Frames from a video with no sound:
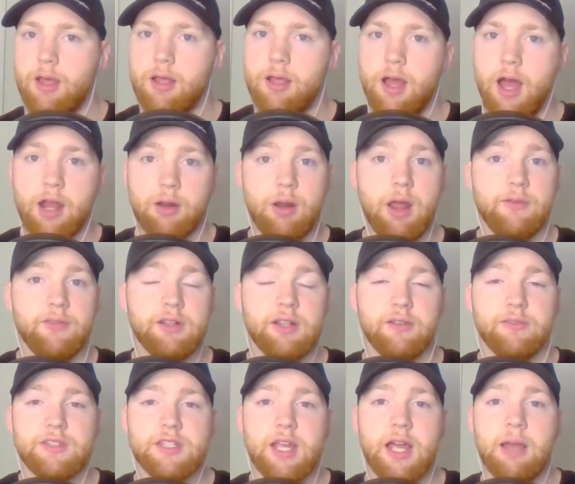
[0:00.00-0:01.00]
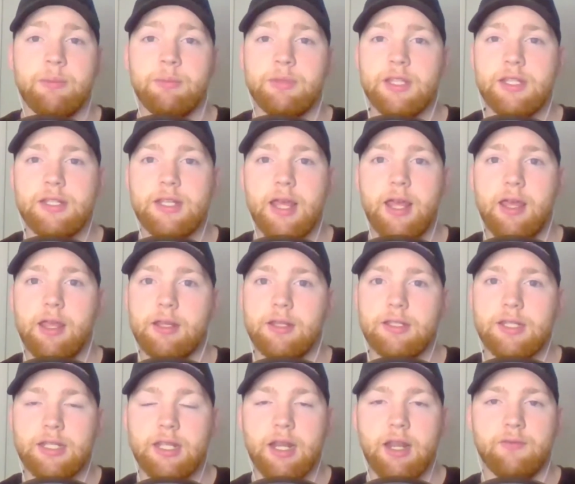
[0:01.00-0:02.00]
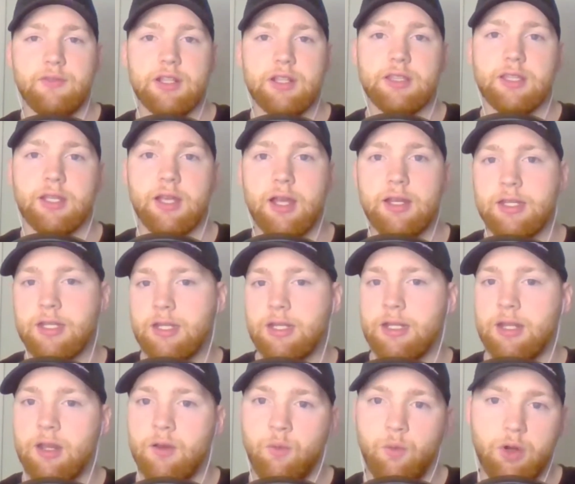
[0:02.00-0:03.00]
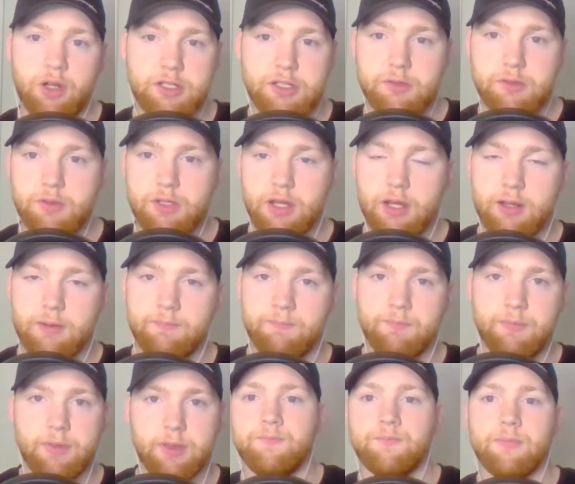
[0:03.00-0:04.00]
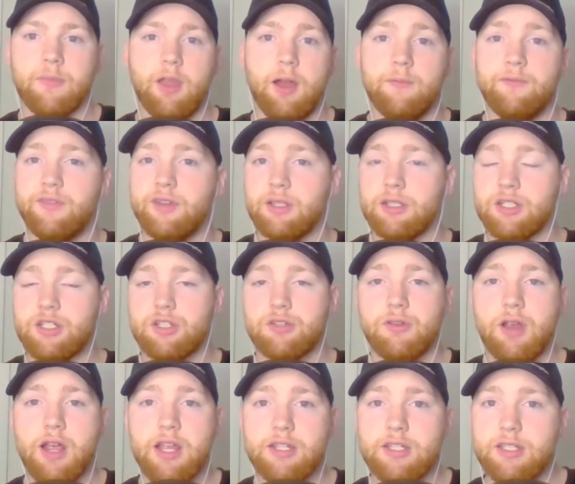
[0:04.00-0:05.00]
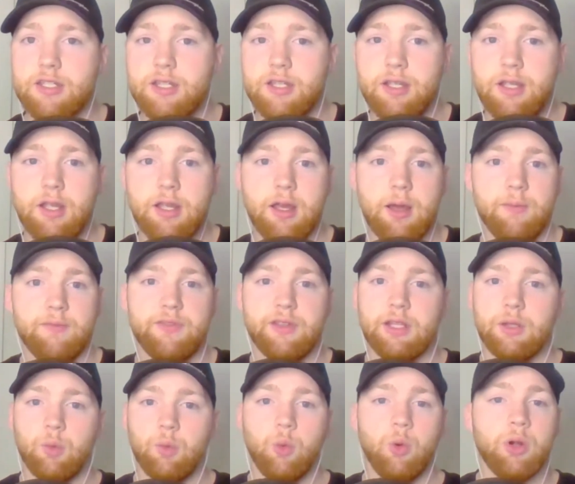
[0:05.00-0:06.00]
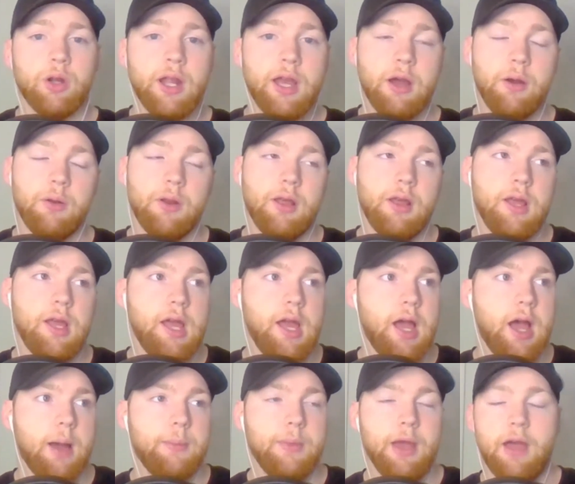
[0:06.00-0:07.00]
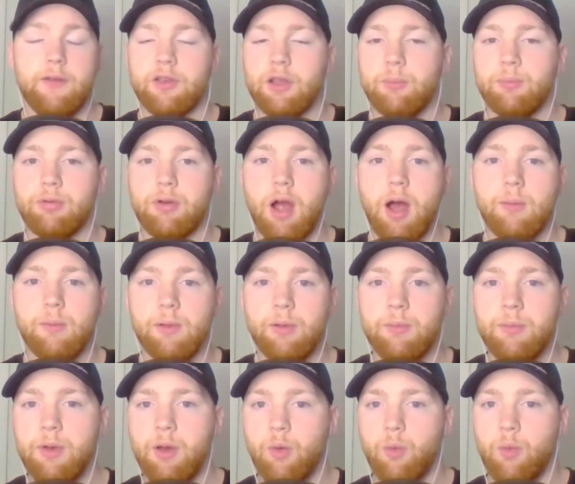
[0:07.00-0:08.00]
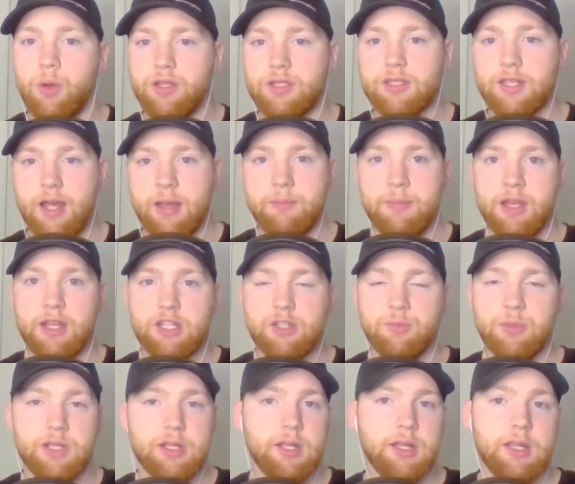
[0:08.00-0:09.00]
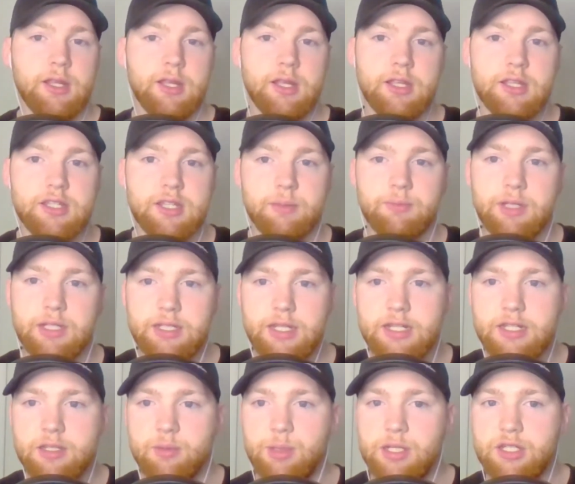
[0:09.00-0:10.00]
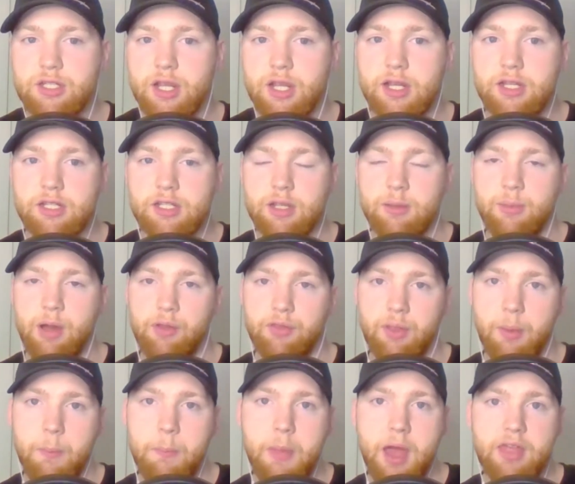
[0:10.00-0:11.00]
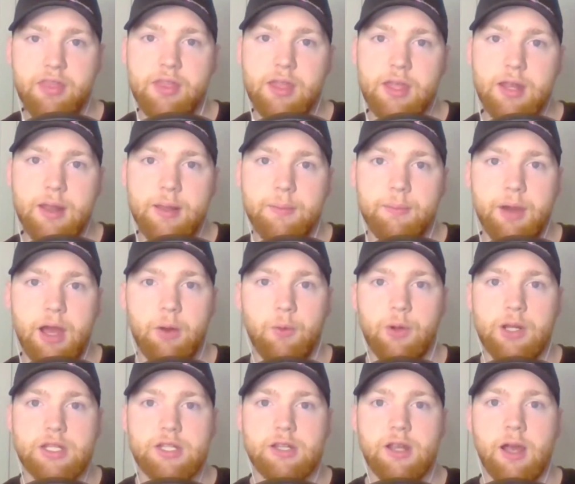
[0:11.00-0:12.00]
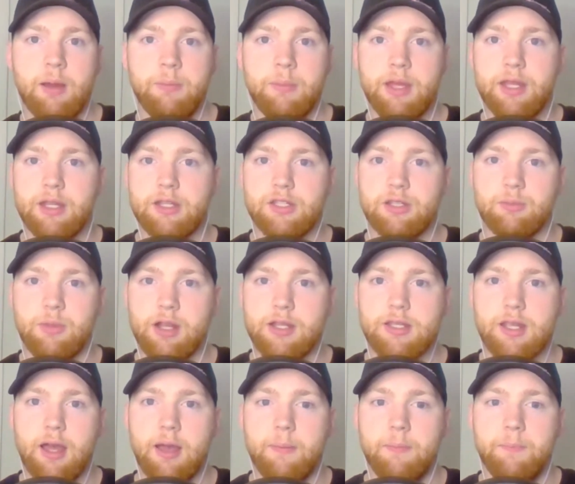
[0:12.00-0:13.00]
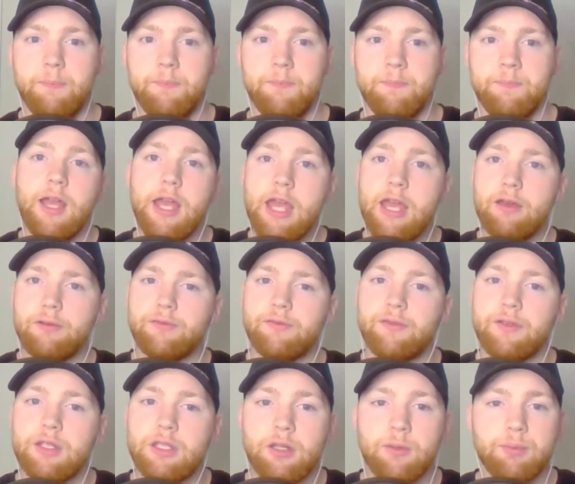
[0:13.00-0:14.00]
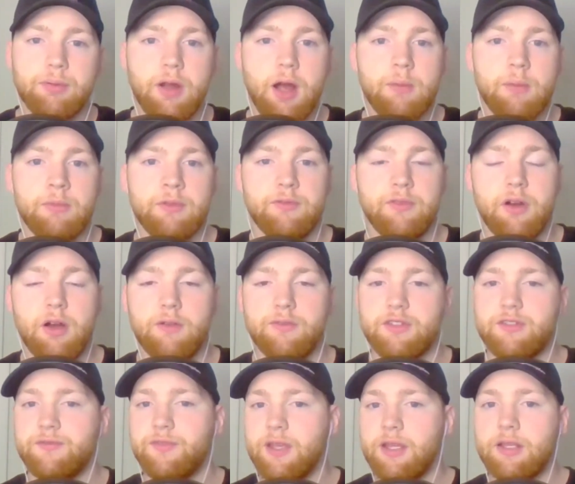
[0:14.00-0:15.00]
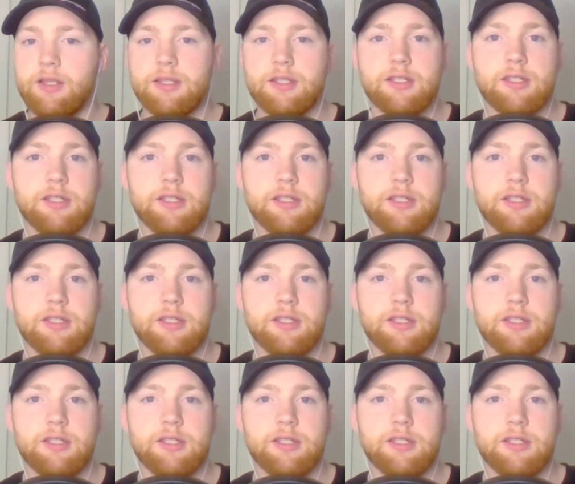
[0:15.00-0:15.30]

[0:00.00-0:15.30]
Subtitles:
I don't have enough time in the day to get everything I need and want to done. I'm feeling stressed. I'm feeling worn out. I'm having a problem with time management. Something needs to be changed about the method by which I'm managing my time. If your problem involves feelings,